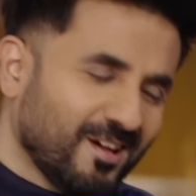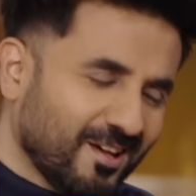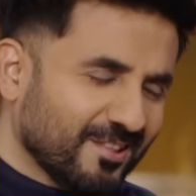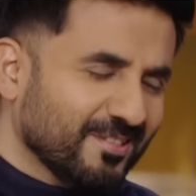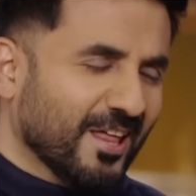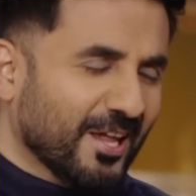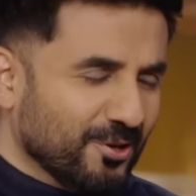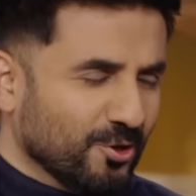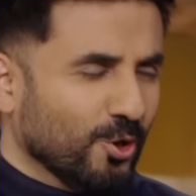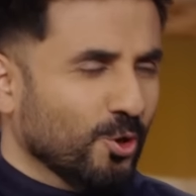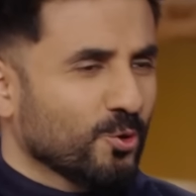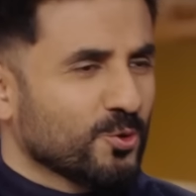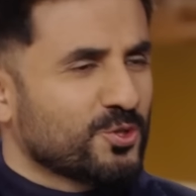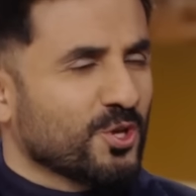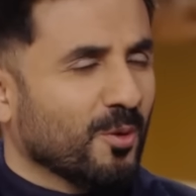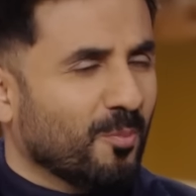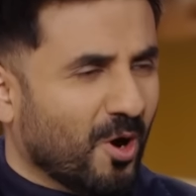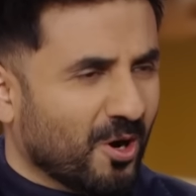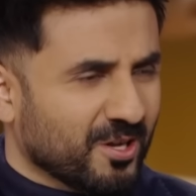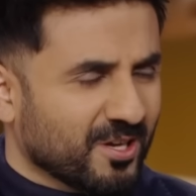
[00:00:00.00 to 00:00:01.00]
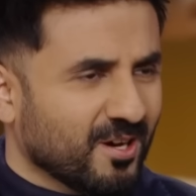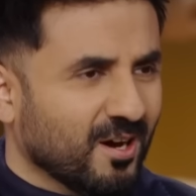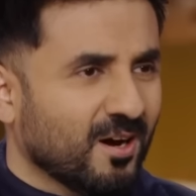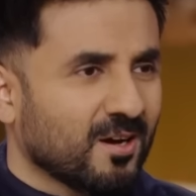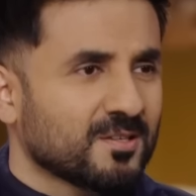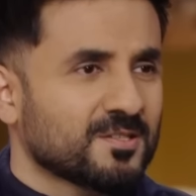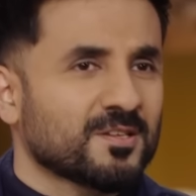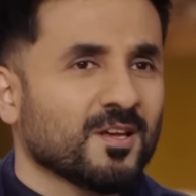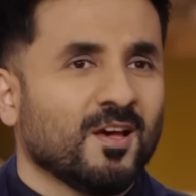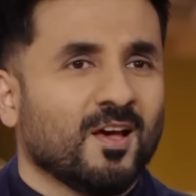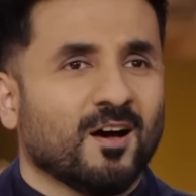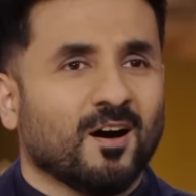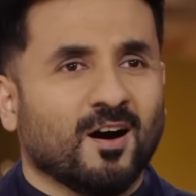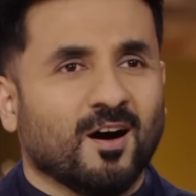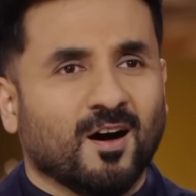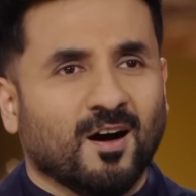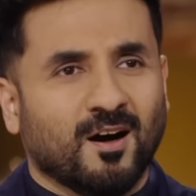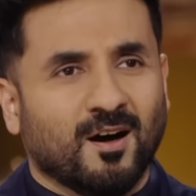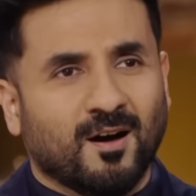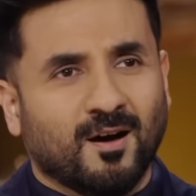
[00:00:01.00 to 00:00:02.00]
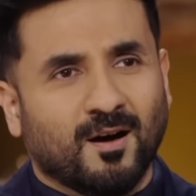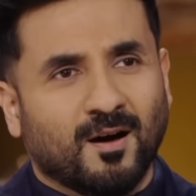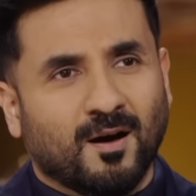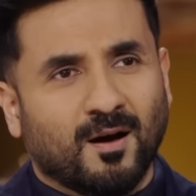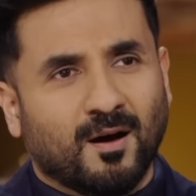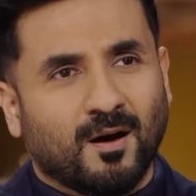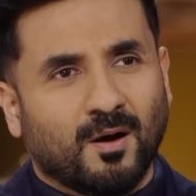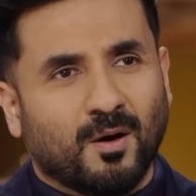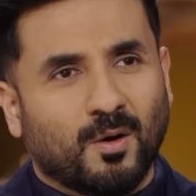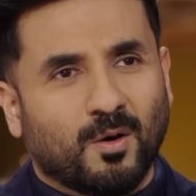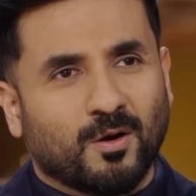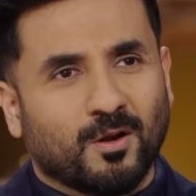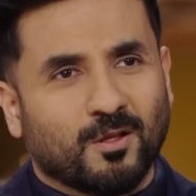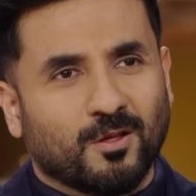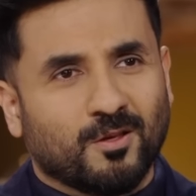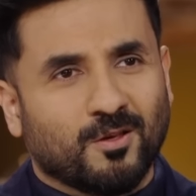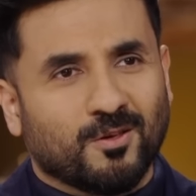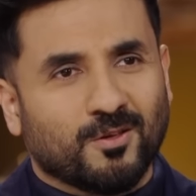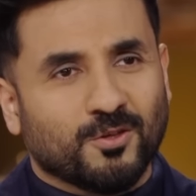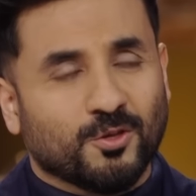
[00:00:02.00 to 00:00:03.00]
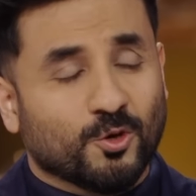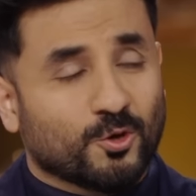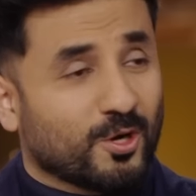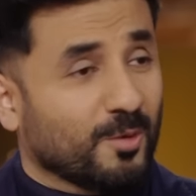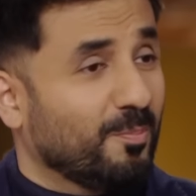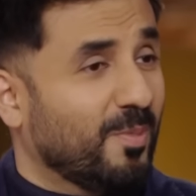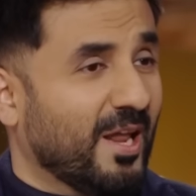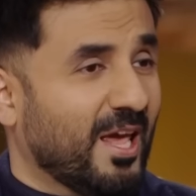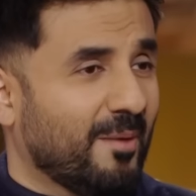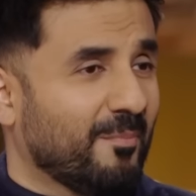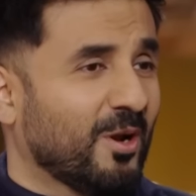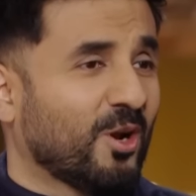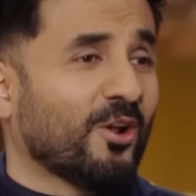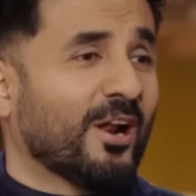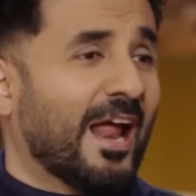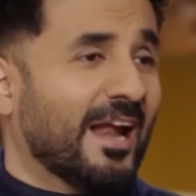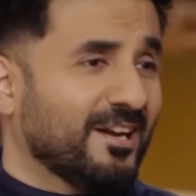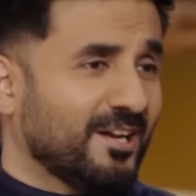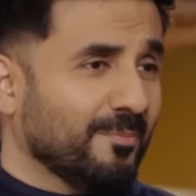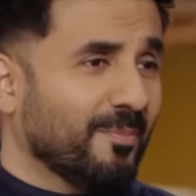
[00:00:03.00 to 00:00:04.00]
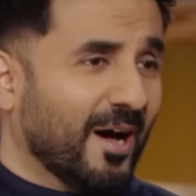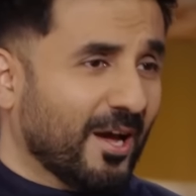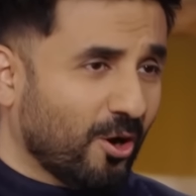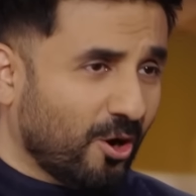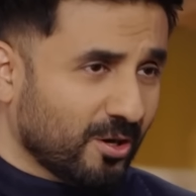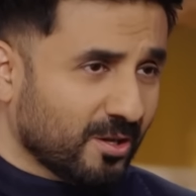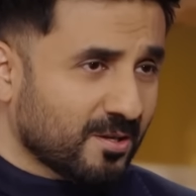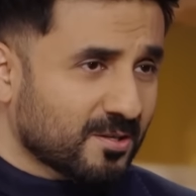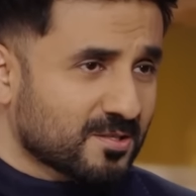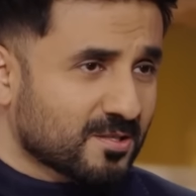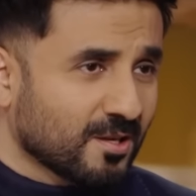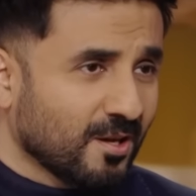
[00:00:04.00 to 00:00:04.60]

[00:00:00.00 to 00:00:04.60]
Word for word: then you lose your bodyguards. Uh, you could blame it on antibiotics.